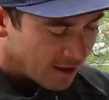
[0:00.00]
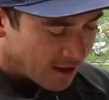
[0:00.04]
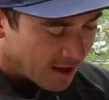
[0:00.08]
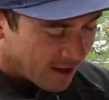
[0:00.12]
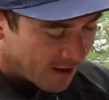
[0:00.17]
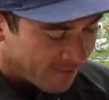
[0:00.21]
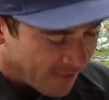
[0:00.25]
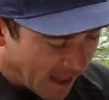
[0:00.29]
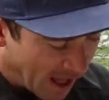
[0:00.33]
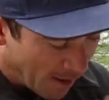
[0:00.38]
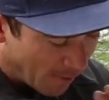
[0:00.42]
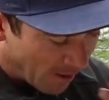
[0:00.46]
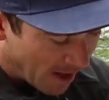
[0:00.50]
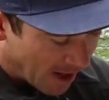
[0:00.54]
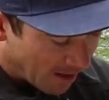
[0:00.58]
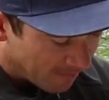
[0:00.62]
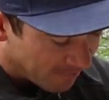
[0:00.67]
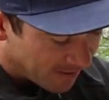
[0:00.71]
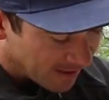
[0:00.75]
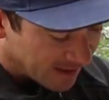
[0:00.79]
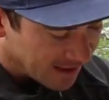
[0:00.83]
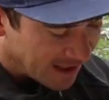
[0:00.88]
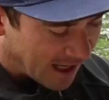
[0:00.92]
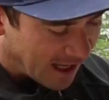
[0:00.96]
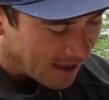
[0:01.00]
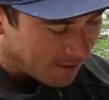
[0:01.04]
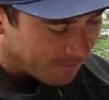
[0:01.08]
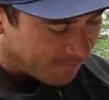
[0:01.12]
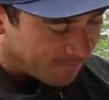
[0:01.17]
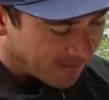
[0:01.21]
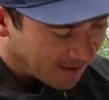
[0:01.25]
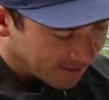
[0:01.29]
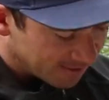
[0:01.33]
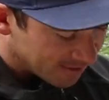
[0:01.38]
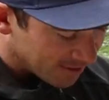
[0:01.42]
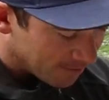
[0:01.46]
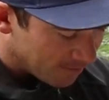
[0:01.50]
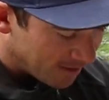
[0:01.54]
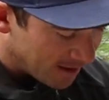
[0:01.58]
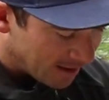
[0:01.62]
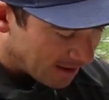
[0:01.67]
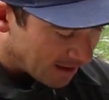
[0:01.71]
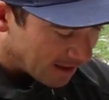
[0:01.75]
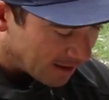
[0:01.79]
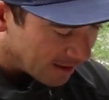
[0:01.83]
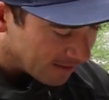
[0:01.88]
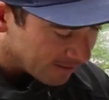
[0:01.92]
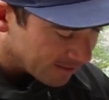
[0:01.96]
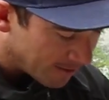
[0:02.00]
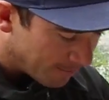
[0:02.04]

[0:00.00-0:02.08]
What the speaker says: and that way I have the gate facing me and it's